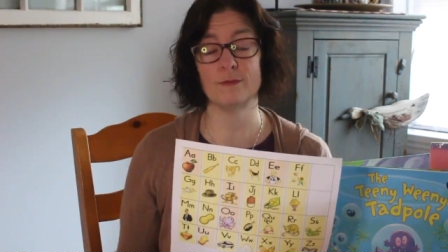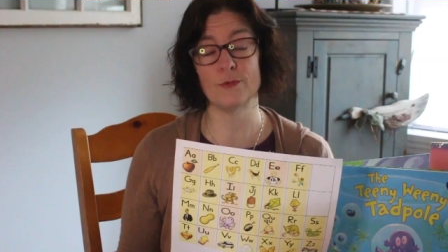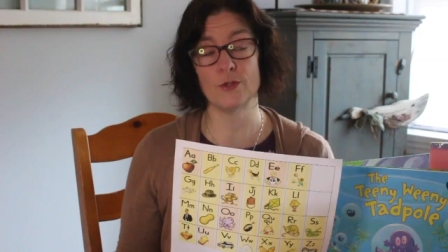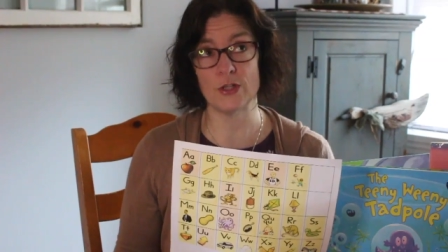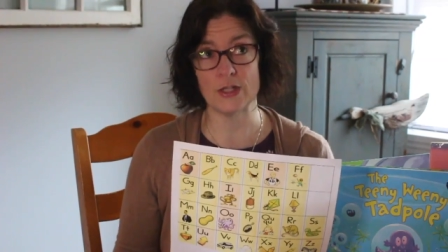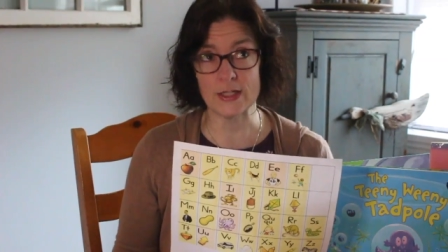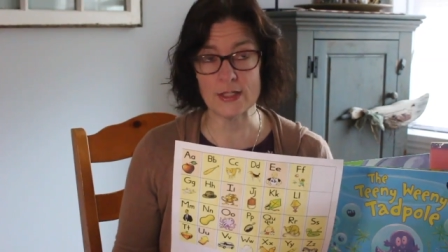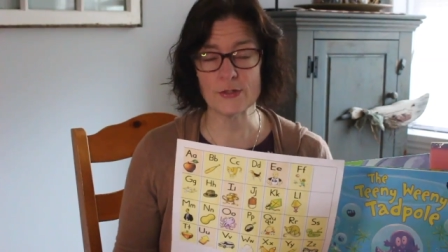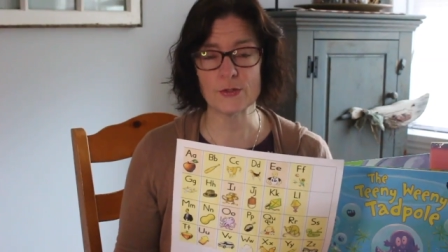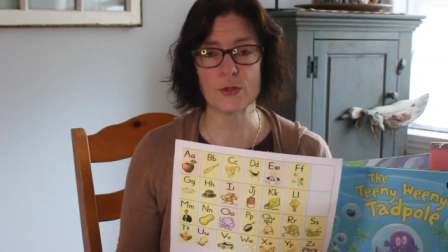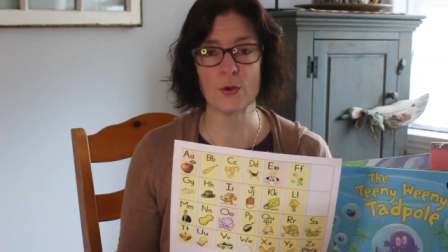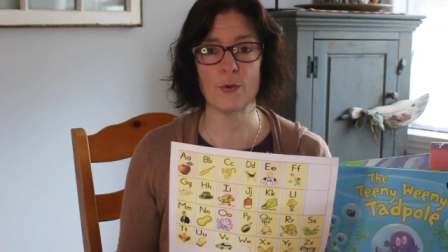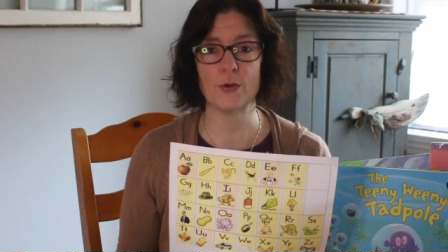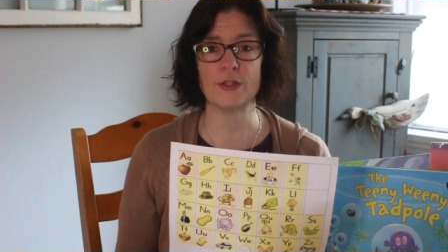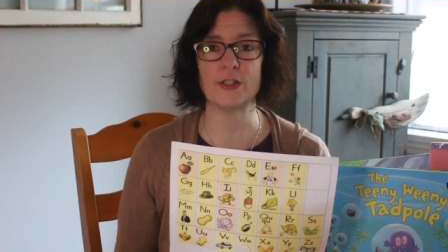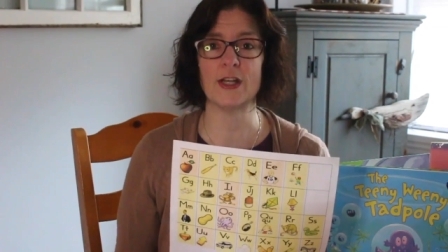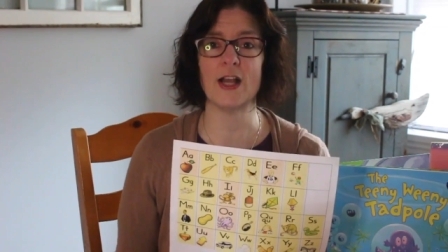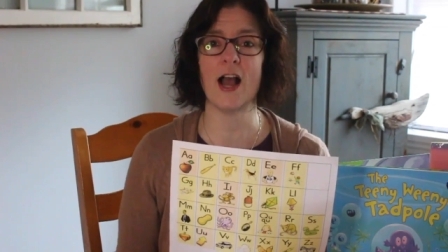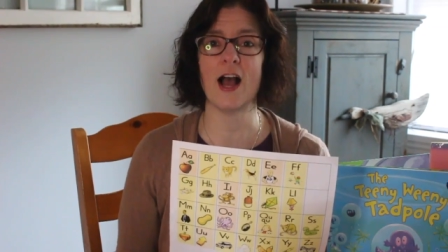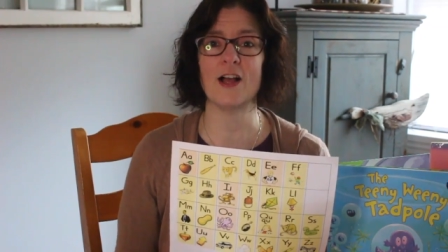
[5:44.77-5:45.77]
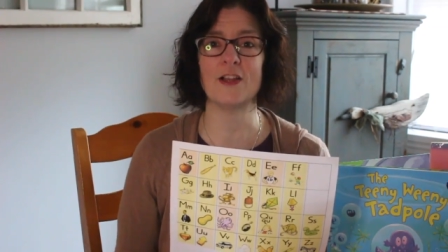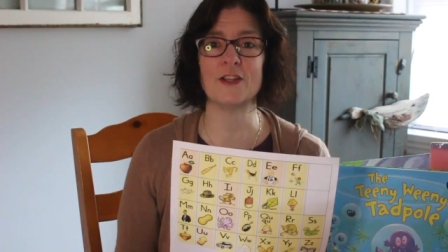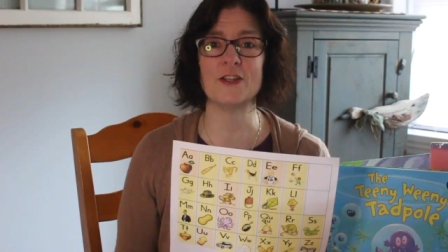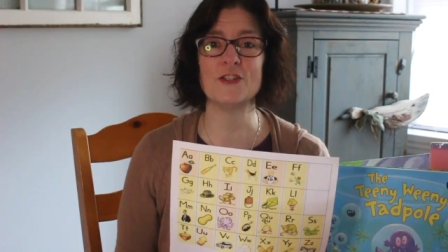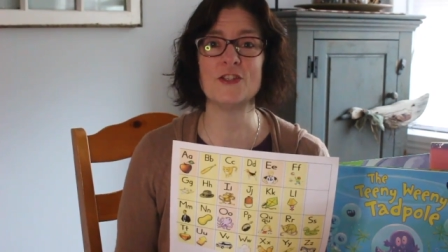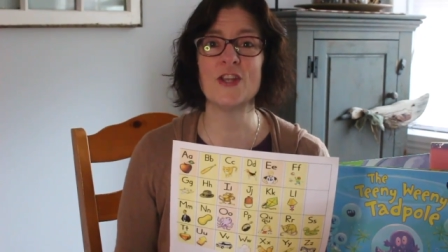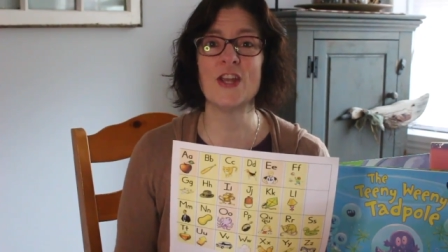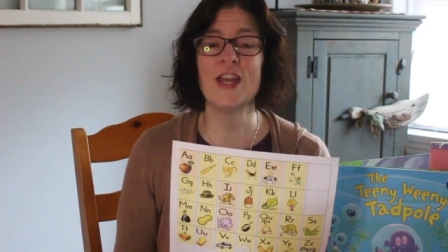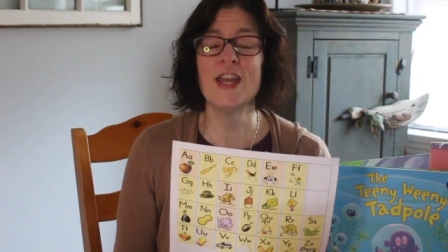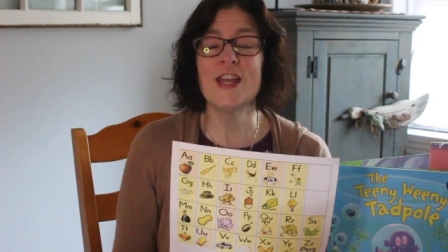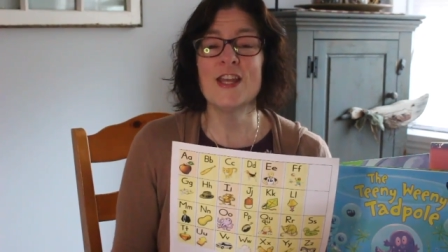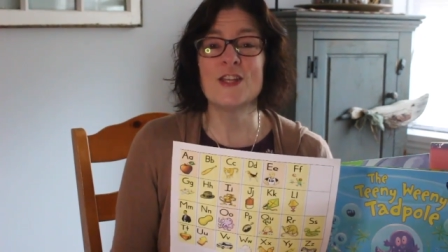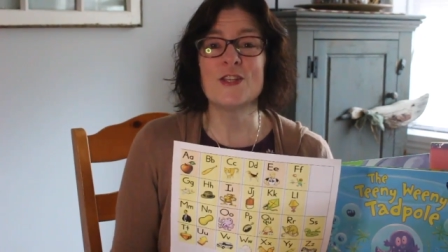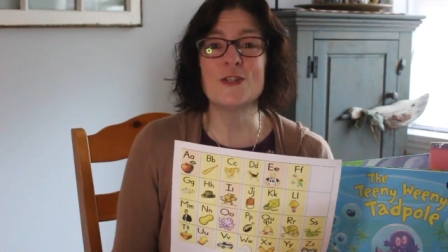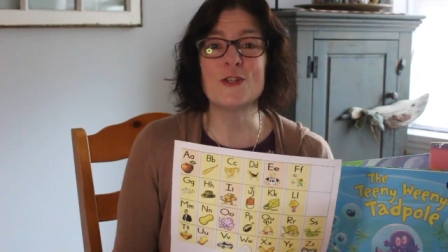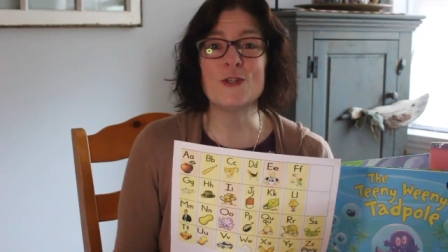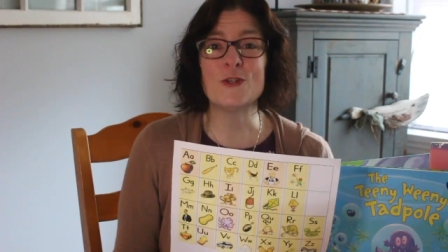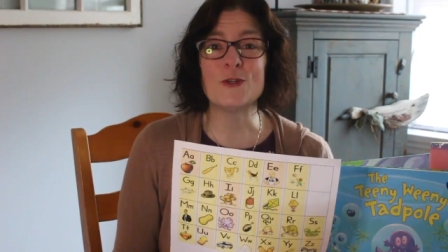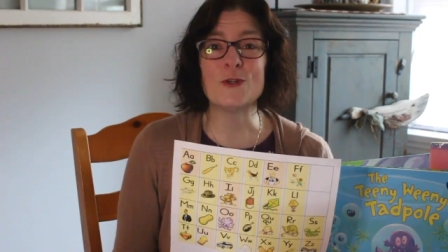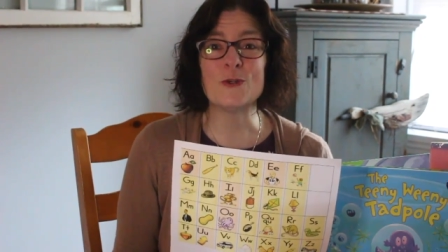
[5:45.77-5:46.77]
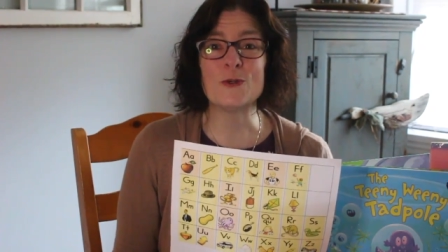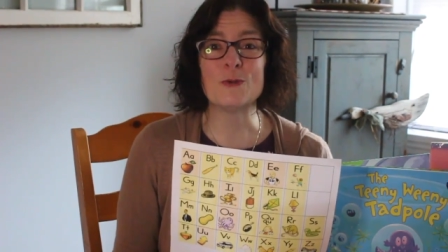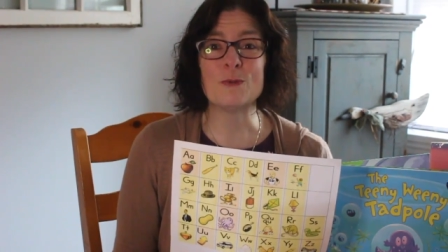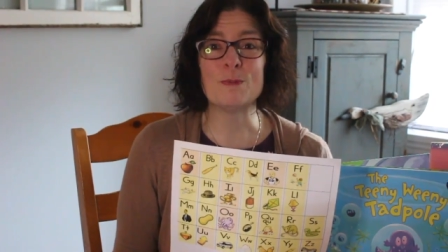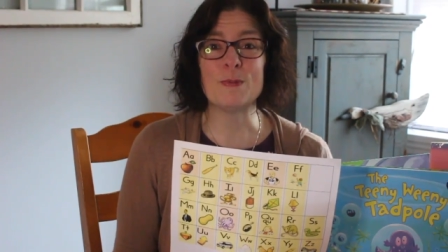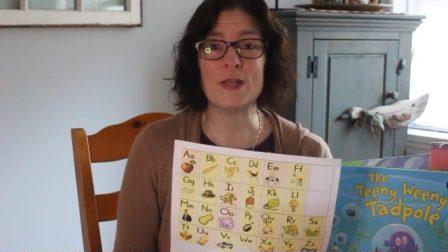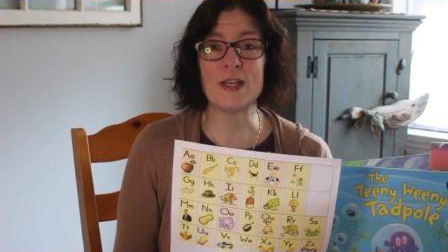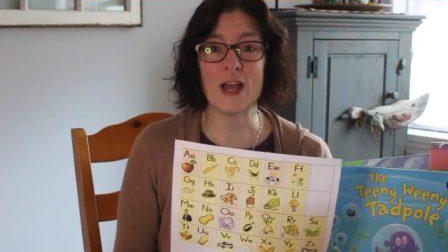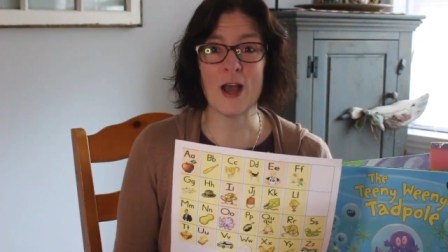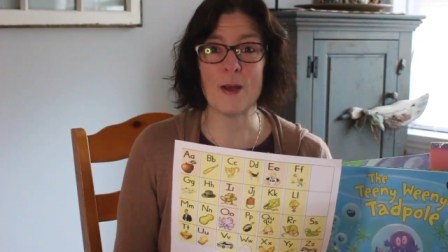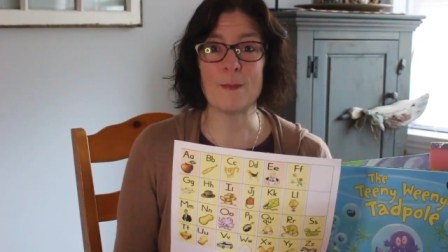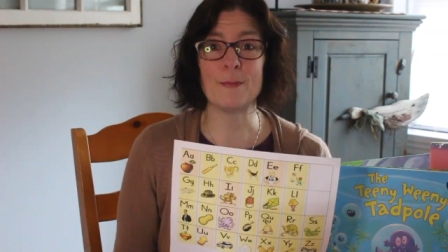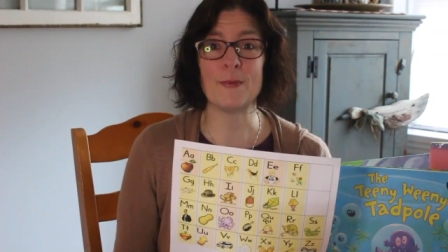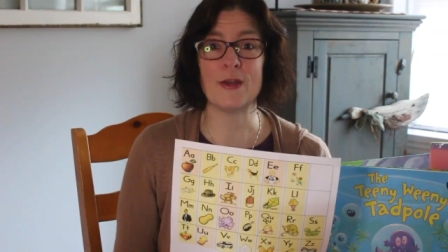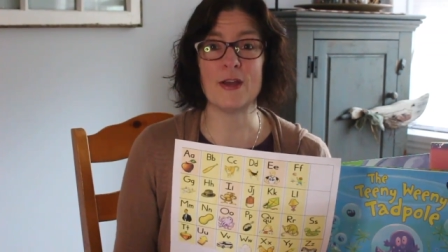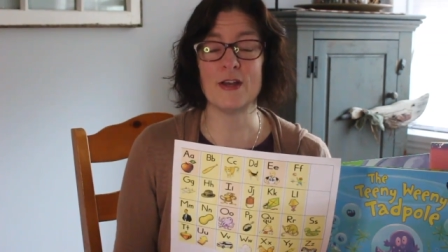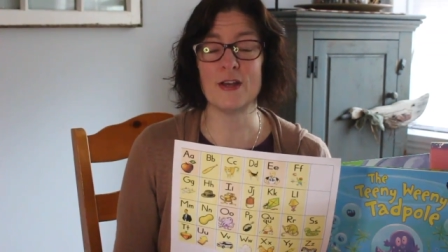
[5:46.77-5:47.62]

She is going to college to become